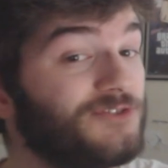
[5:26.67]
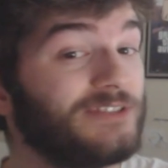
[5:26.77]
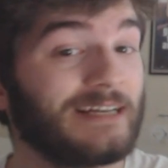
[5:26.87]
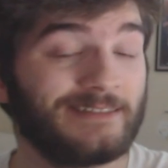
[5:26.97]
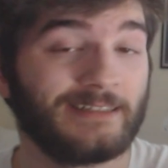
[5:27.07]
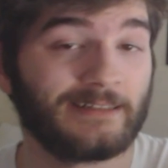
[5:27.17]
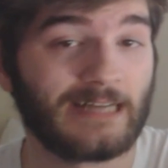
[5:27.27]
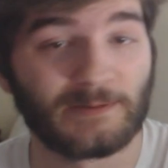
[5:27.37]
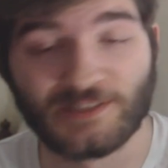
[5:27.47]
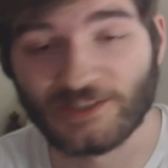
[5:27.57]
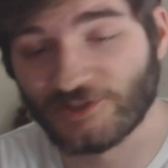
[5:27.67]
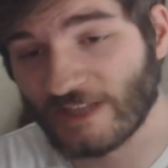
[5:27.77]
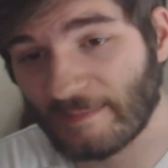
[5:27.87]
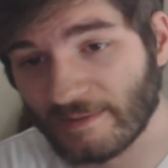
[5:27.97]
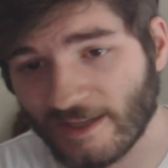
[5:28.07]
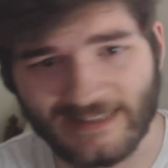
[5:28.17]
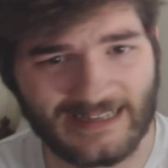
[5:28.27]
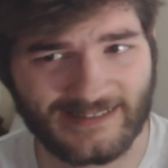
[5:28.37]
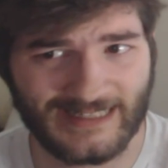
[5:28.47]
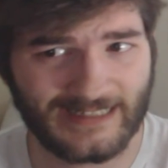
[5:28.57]
what you guys think in the comment section down below. You
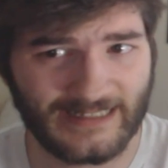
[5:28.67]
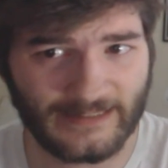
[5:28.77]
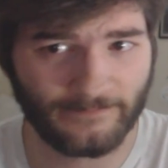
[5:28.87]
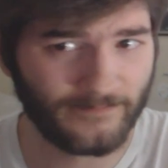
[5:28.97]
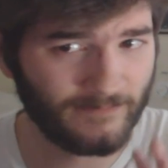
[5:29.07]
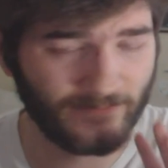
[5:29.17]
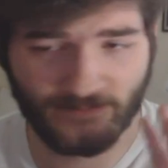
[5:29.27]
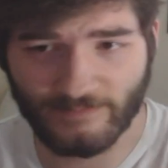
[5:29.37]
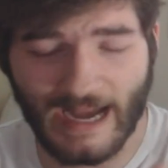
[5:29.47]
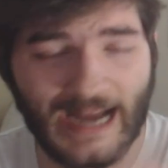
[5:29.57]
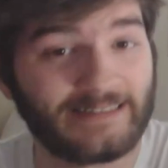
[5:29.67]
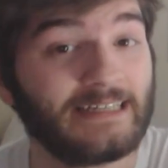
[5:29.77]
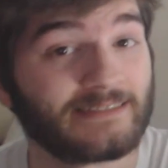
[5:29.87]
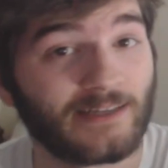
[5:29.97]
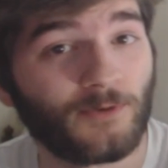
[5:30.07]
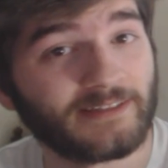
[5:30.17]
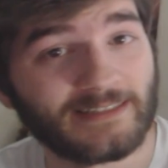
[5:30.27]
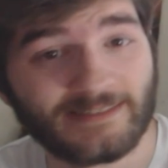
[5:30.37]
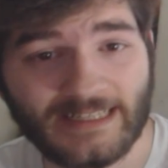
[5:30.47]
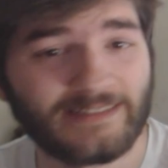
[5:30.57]
guys got any ideas on what
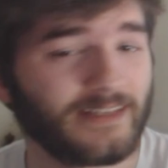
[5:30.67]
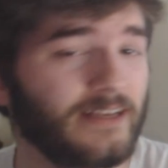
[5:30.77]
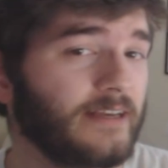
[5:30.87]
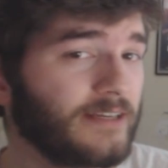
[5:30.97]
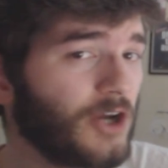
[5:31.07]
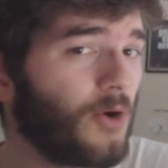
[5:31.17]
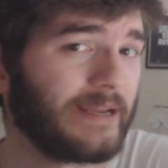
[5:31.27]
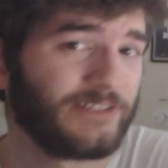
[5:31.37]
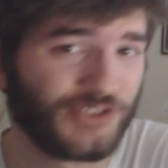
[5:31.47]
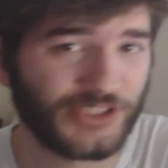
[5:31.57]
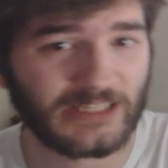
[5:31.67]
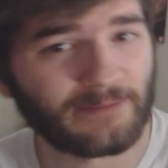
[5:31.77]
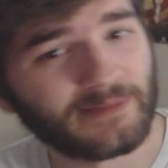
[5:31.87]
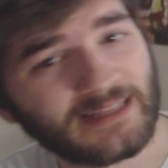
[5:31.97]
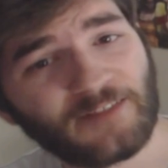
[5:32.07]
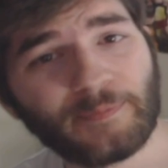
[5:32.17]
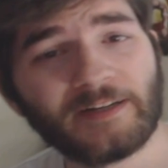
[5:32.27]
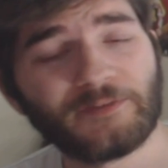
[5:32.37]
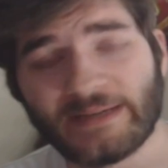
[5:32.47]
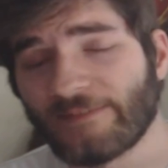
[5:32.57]
this is? Go ahead and share them. But that's
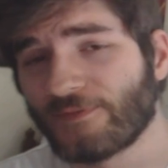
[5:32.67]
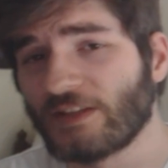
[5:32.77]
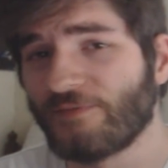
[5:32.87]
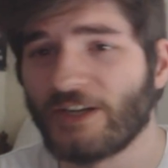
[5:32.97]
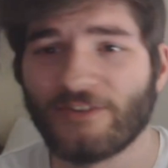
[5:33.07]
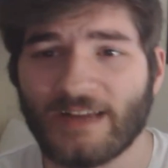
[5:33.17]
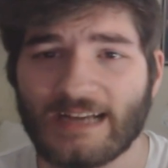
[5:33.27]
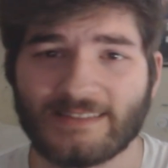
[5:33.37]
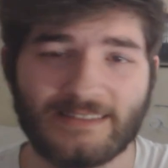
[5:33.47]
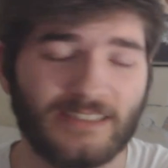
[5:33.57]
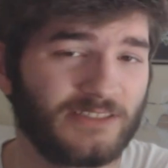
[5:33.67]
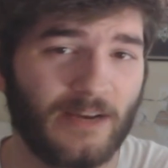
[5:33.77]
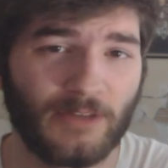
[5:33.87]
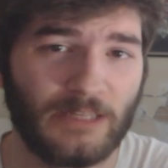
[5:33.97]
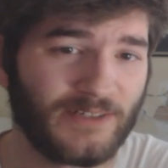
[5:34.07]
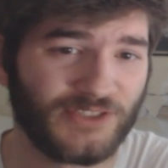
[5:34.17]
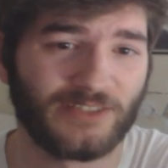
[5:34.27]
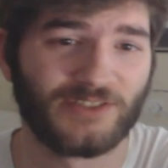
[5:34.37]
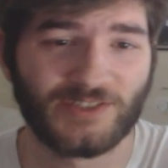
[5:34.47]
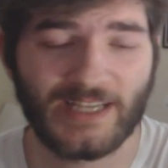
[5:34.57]
pretty much been it for the video, guys. There's not really much
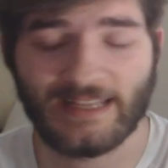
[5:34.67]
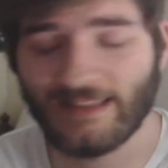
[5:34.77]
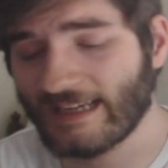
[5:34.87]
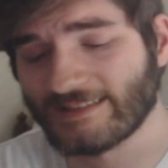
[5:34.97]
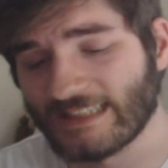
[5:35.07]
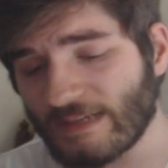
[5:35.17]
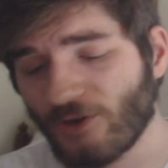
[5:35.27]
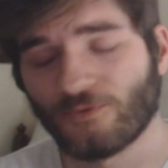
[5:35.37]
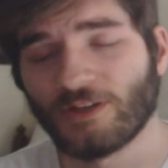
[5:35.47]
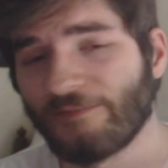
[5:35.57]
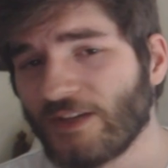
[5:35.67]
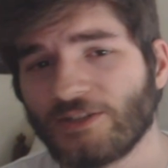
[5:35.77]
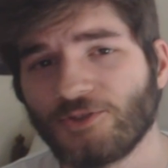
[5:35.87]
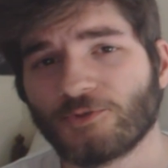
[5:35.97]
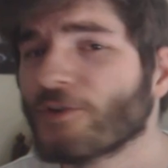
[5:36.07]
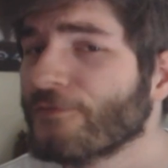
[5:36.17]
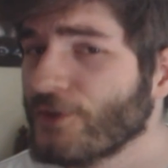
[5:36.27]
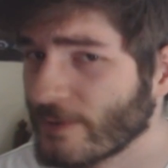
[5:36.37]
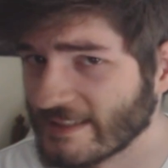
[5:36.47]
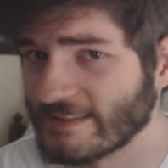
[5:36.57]
else to say. Like I said, I don't really feel like doing a
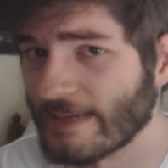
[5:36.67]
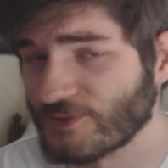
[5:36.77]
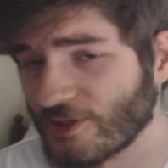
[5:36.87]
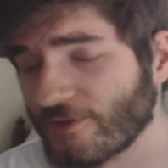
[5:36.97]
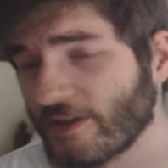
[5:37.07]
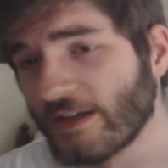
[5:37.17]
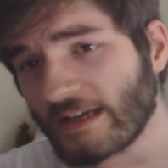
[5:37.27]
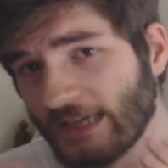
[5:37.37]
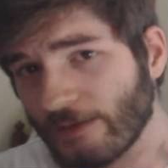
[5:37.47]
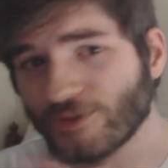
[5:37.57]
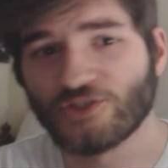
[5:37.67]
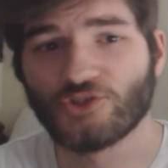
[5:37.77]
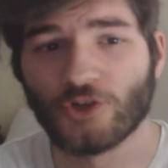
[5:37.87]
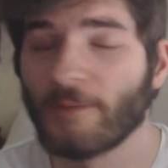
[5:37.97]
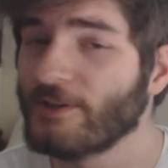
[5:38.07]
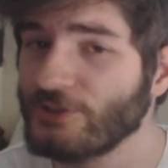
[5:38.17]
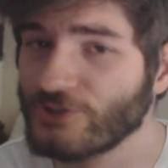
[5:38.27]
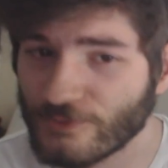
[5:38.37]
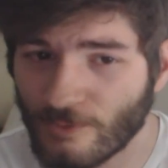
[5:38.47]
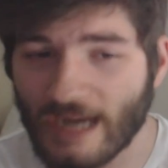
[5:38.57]
review on this episode. It was enjoyable. You
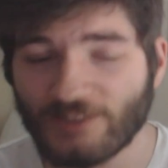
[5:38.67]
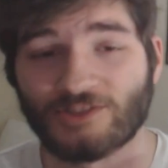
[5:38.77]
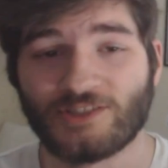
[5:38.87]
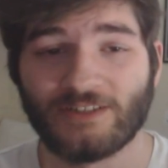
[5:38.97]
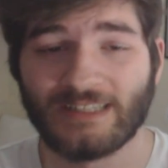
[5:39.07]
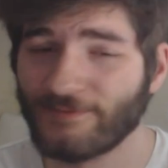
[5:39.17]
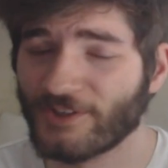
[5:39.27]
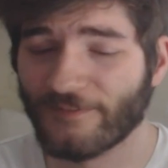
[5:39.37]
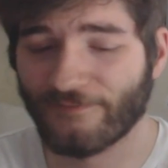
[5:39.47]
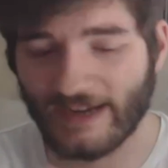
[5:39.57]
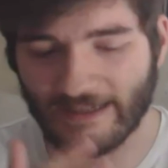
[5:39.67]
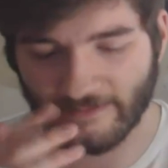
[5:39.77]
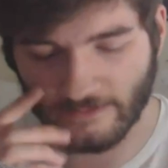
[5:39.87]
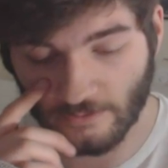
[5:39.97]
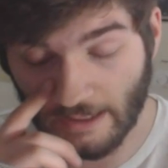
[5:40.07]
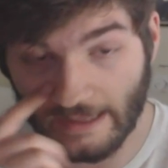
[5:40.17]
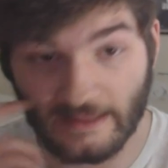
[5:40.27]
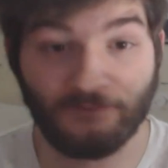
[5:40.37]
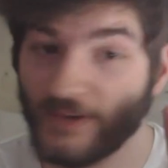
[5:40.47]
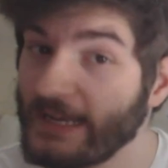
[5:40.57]
should watch it still, even though the fight
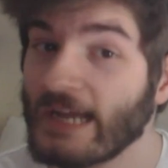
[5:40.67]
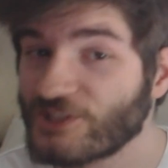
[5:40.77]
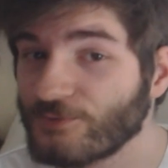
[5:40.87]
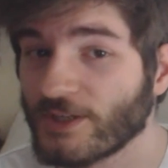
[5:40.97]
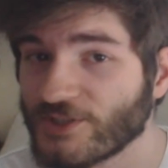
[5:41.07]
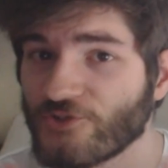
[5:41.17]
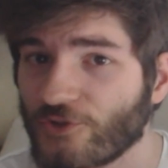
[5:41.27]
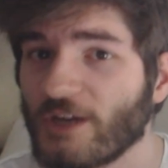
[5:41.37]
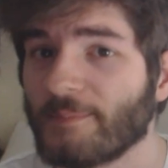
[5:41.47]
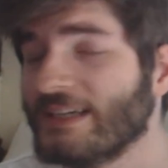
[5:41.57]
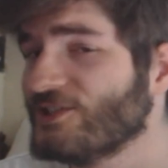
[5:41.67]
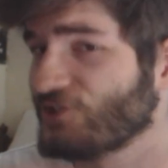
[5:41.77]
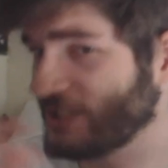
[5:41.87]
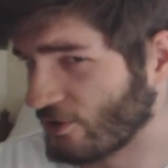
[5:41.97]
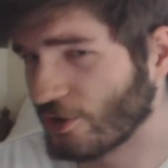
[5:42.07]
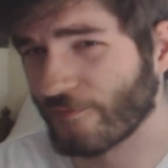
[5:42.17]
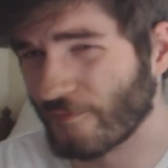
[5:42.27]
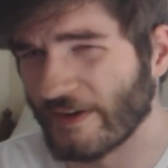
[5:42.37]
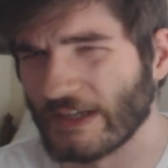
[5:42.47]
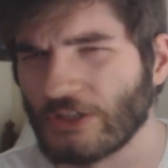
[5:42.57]
actually was enjoyable. It just didn't look
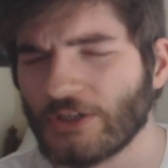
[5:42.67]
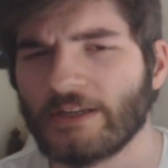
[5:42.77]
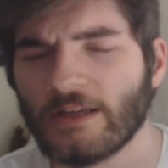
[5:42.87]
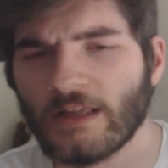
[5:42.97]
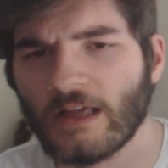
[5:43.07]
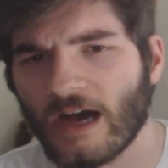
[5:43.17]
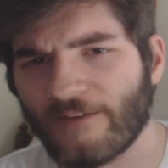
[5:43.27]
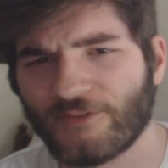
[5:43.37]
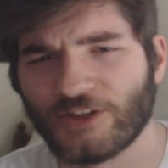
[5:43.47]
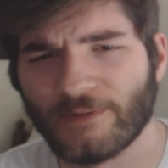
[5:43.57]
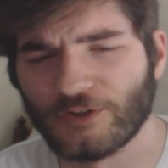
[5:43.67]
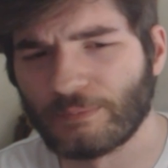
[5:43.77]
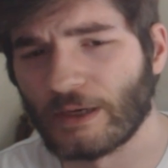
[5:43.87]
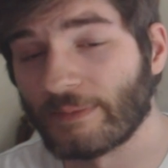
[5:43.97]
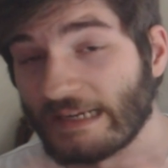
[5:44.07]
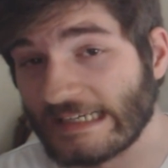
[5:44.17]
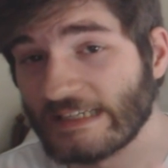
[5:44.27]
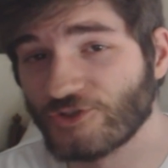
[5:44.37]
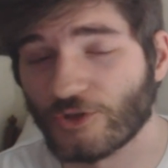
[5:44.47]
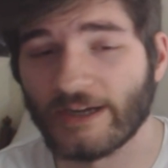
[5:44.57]
very good for the most part. But I did
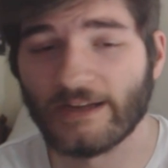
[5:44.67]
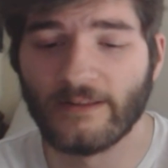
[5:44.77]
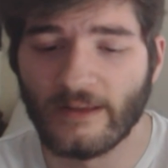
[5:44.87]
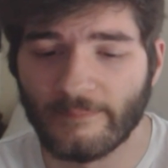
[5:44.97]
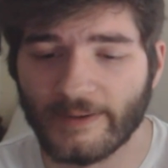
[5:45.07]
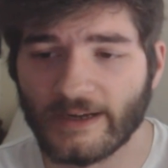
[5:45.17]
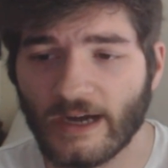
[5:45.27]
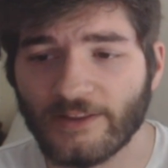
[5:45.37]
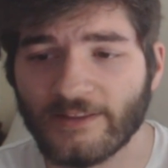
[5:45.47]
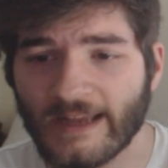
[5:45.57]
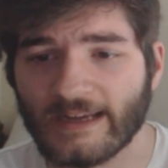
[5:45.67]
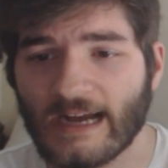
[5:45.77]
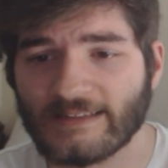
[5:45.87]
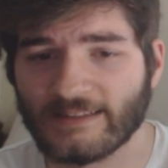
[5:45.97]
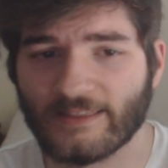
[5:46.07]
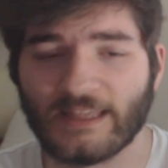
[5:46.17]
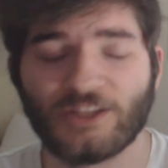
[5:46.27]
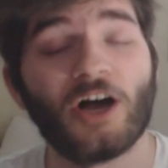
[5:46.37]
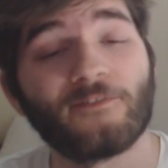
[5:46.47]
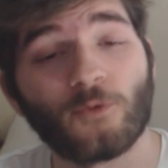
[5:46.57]
enjoy it. But other than that, guys, I'd like to
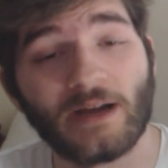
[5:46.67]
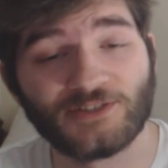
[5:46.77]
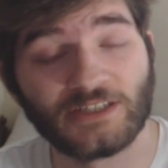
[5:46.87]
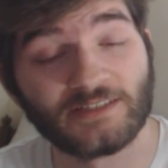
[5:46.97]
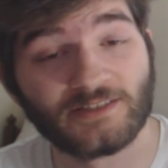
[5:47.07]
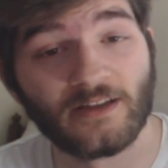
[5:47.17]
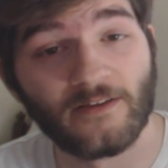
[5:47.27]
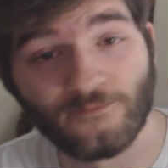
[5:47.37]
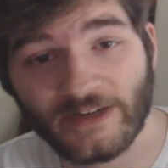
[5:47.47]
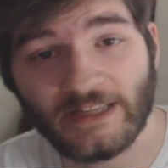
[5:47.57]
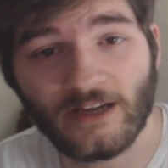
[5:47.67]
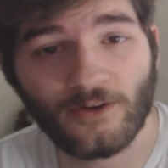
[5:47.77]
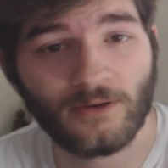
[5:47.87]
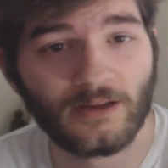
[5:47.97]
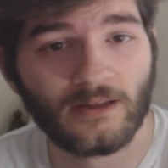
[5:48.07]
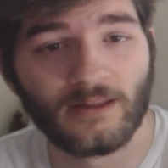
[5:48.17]
thank y'all for watching this video.